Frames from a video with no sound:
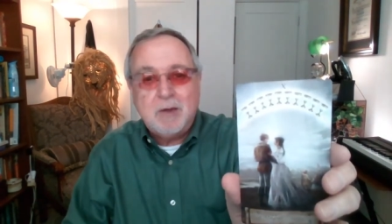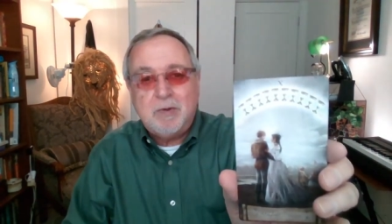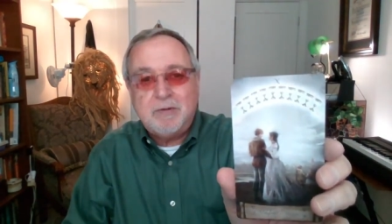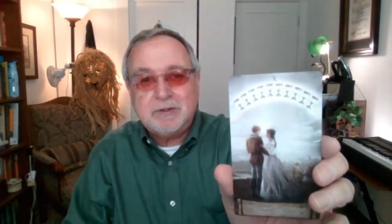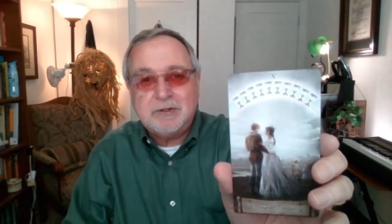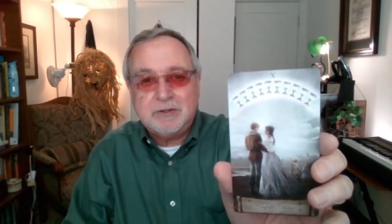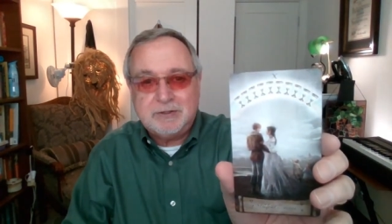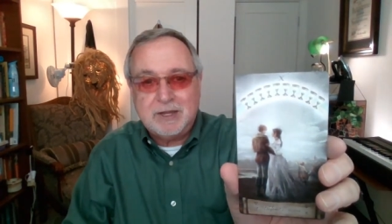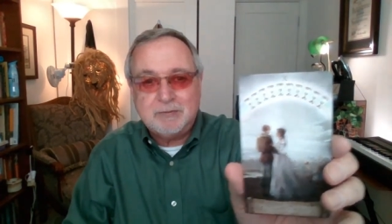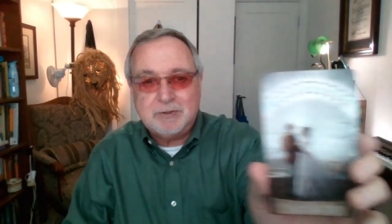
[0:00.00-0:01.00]
Perfect
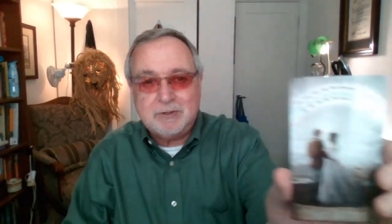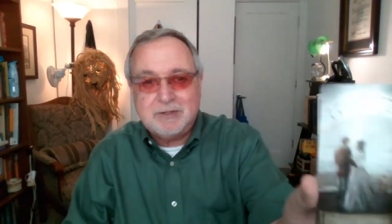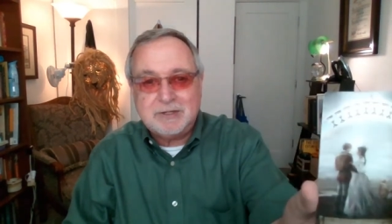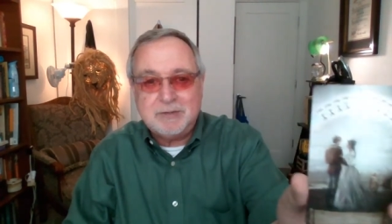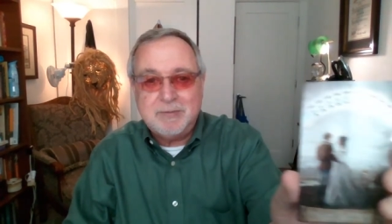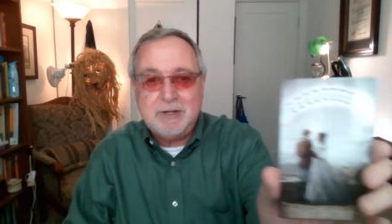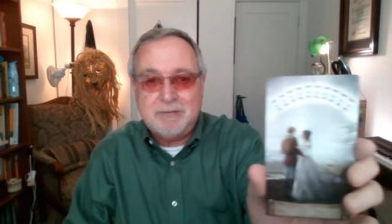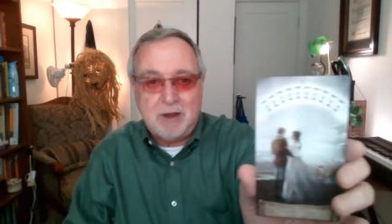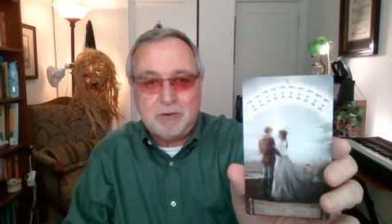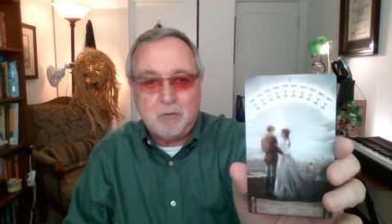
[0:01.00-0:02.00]
success, which it says to me,
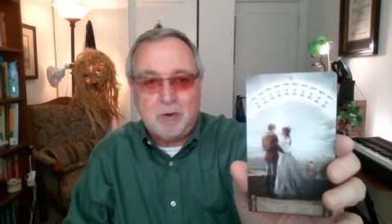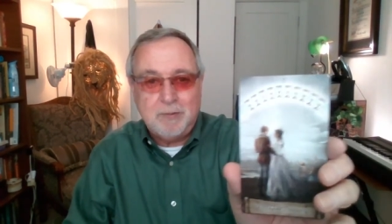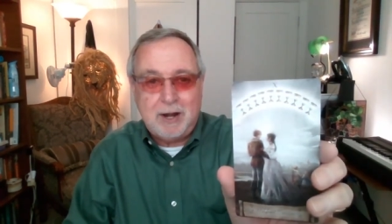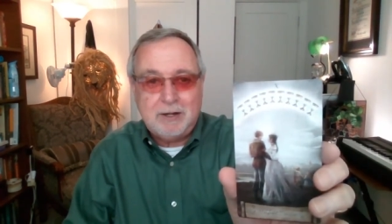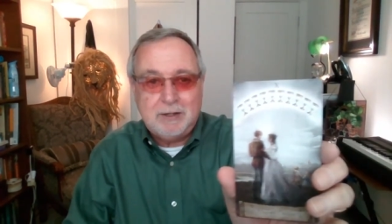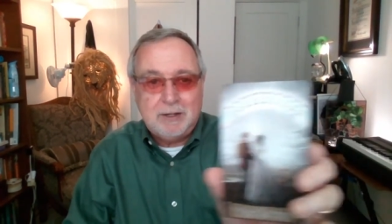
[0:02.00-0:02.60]
no, don't worry about it.